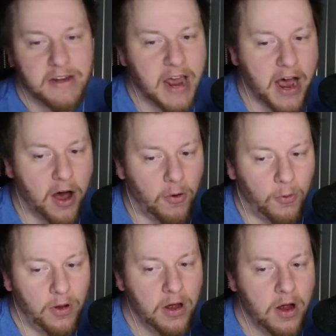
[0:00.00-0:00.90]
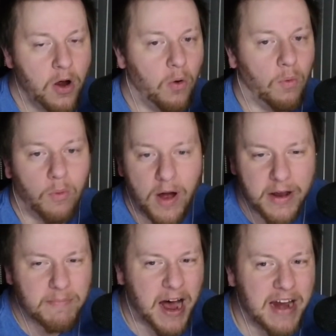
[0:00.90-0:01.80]
Now,
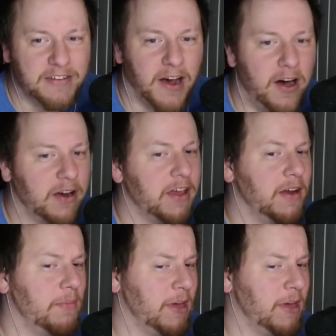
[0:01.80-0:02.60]
what am I talking